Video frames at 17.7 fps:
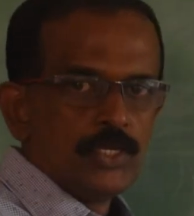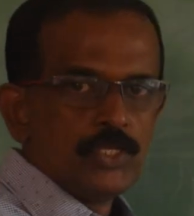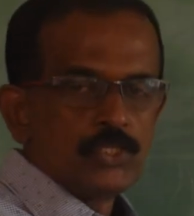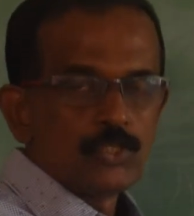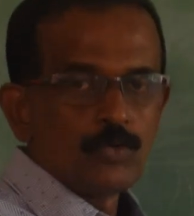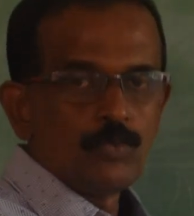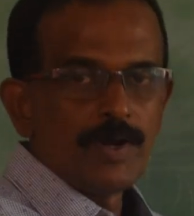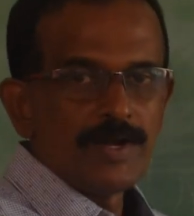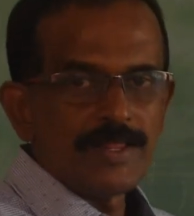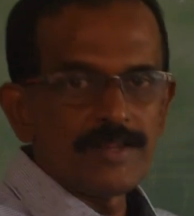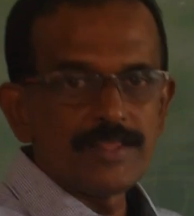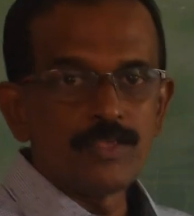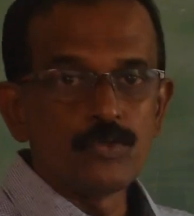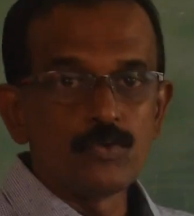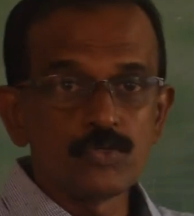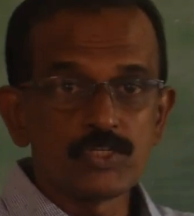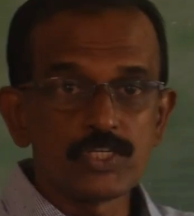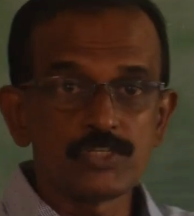So what are the
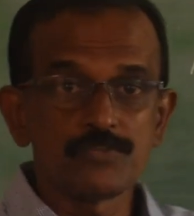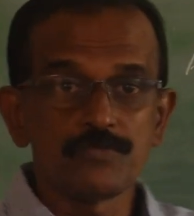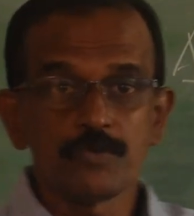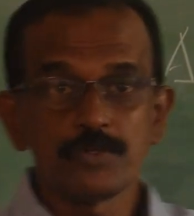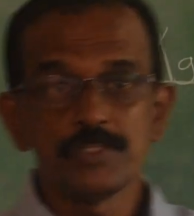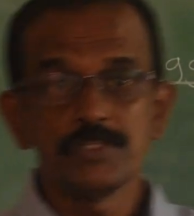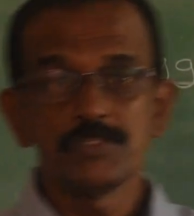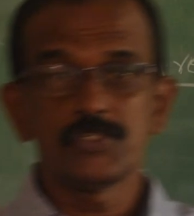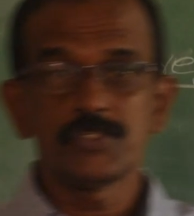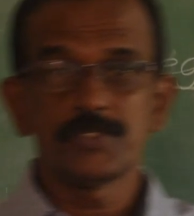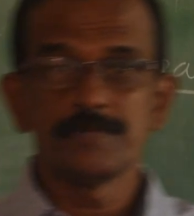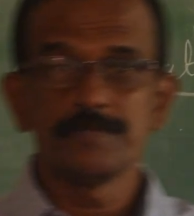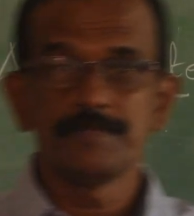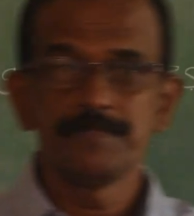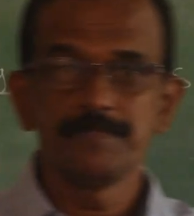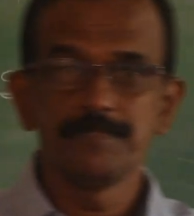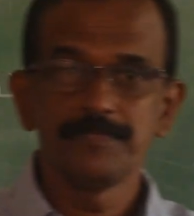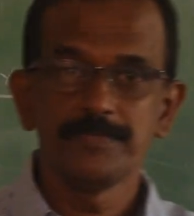uses for this?
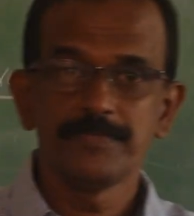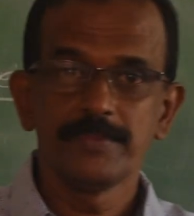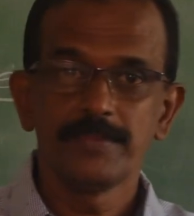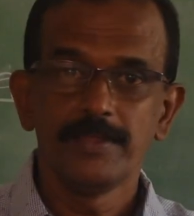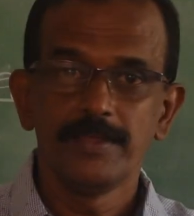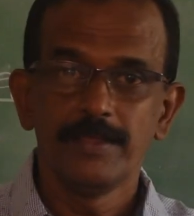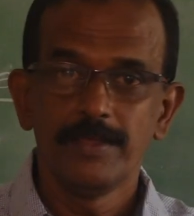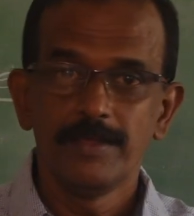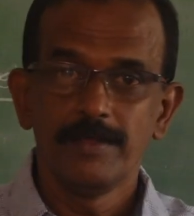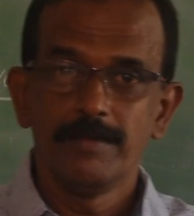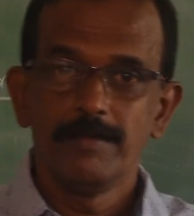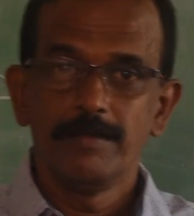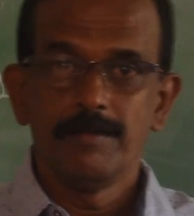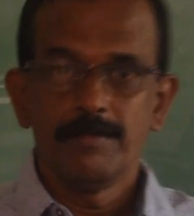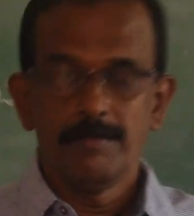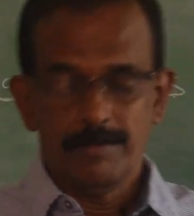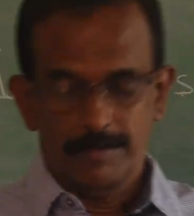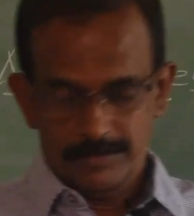
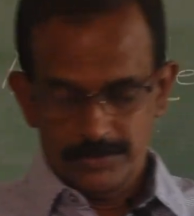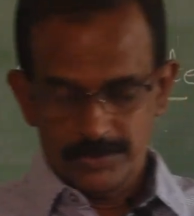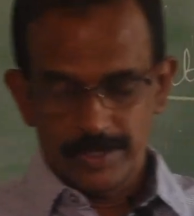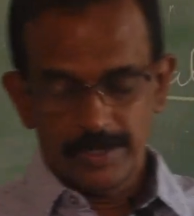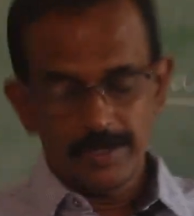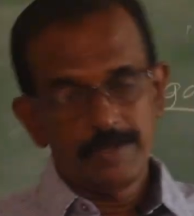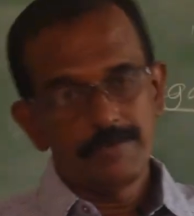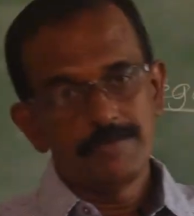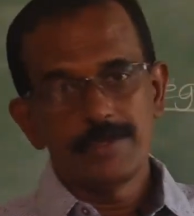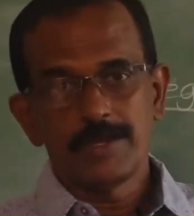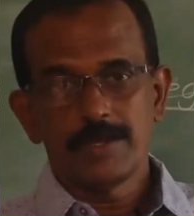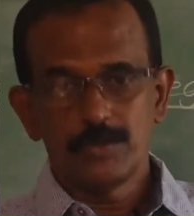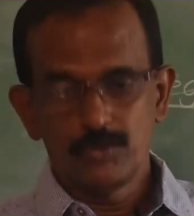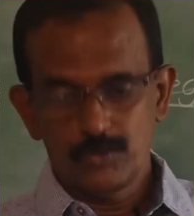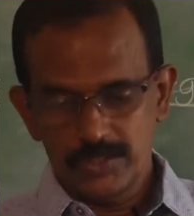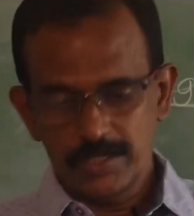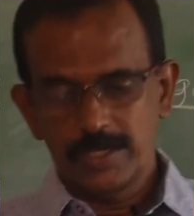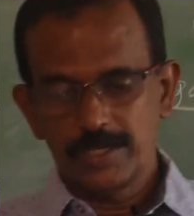Generally we are
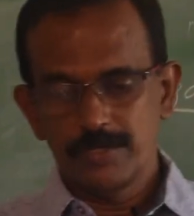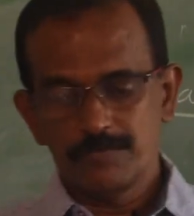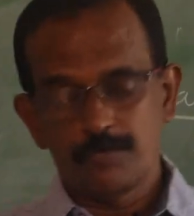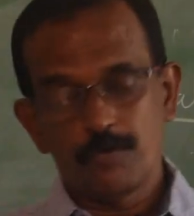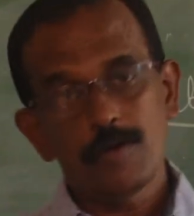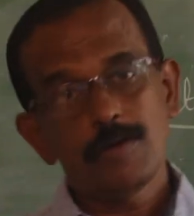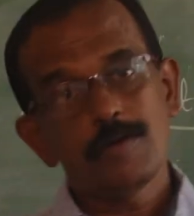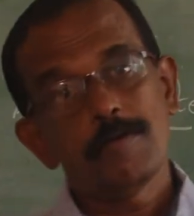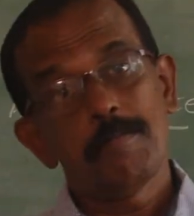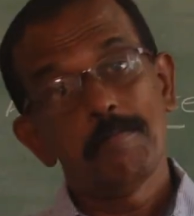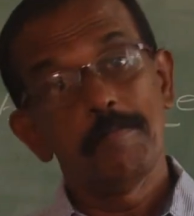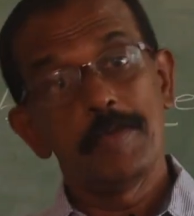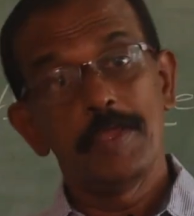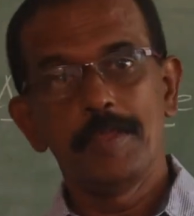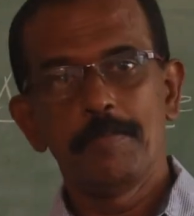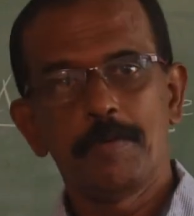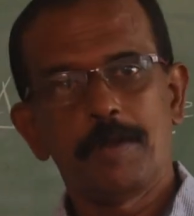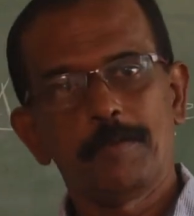using it for
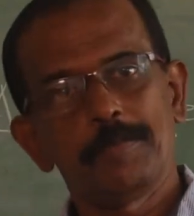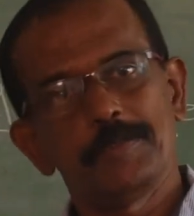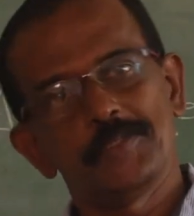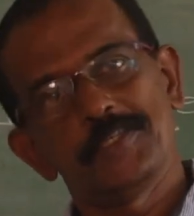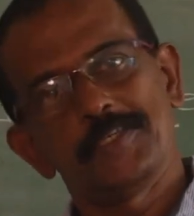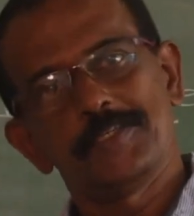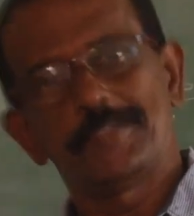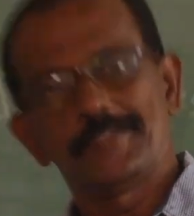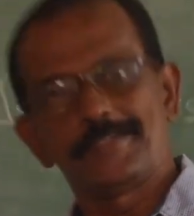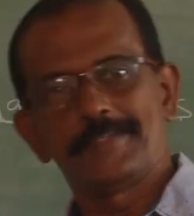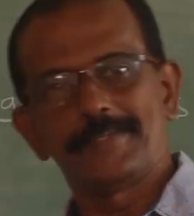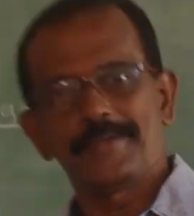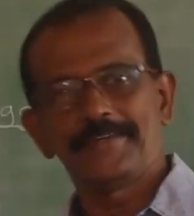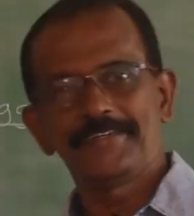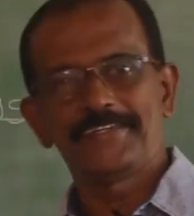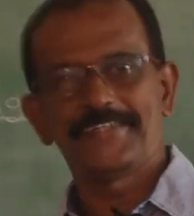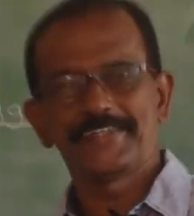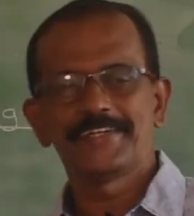many purposes,
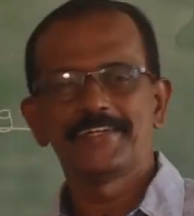right?